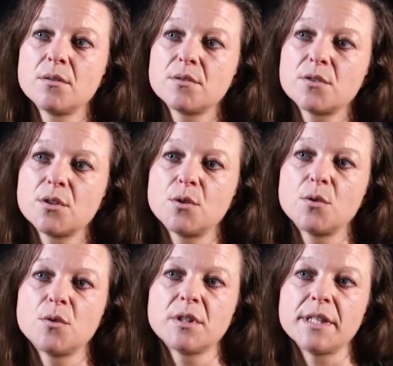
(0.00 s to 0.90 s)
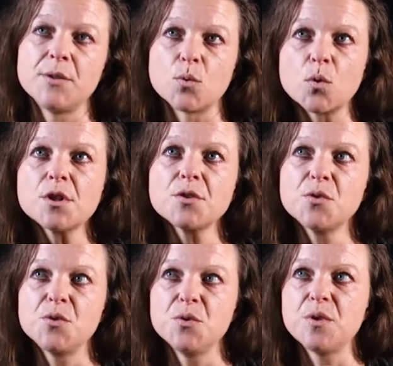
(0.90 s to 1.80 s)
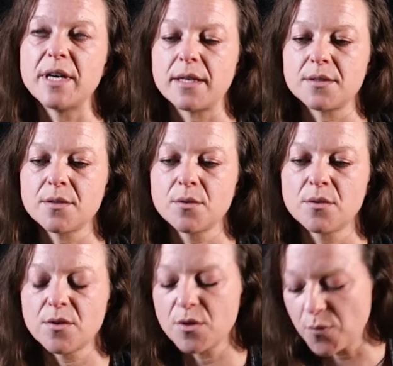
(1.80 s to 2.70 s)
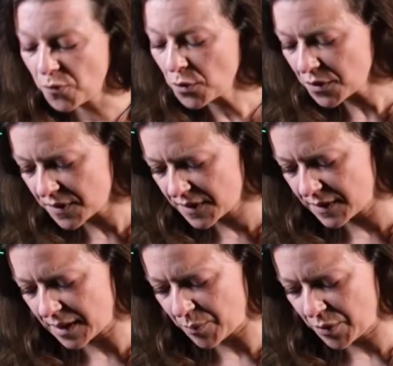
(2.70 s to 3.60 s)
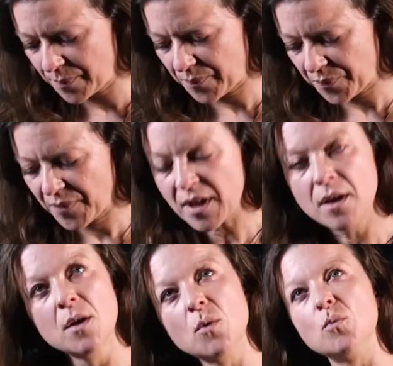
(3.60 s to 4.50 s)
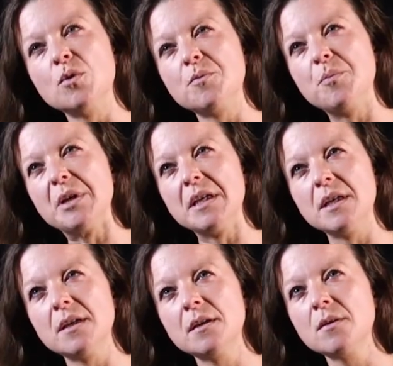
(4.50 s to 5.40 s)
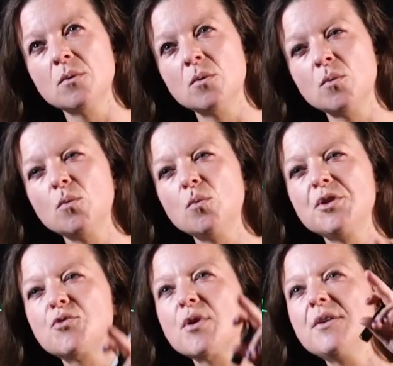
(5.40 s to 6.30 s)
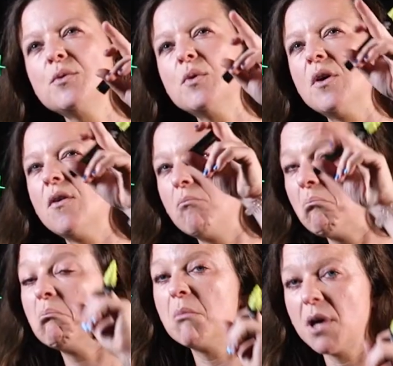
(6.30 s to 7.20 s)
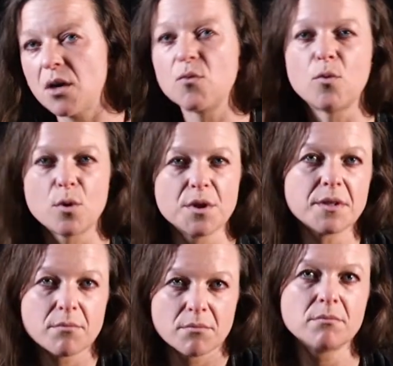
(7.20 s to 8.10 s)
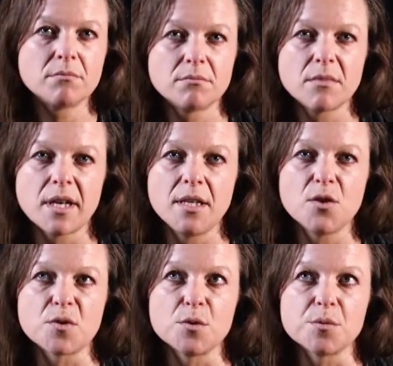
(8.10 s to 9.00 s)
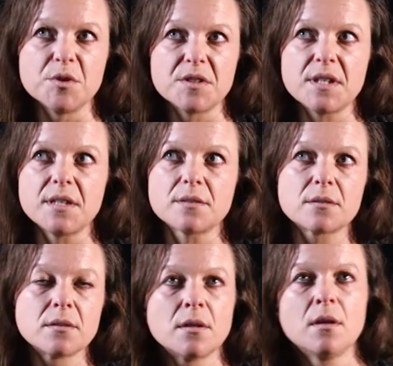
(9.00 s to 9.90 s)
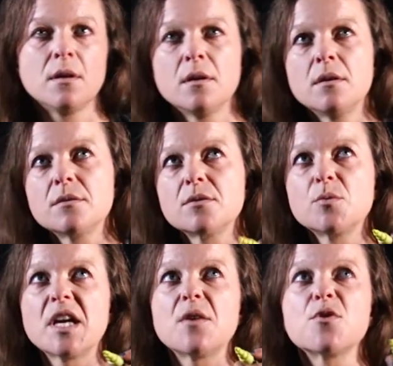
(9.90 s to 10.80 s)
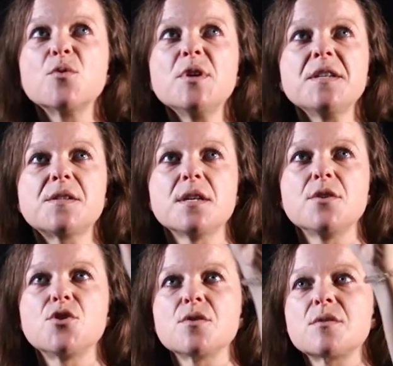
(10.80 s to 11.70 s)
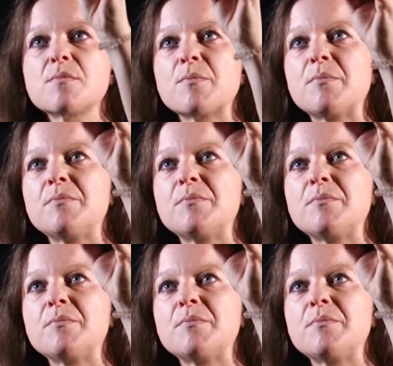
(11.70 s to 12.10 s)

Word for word: So in order to do that, the first step would be we try to avoid any of those mistakes. So we have three stages.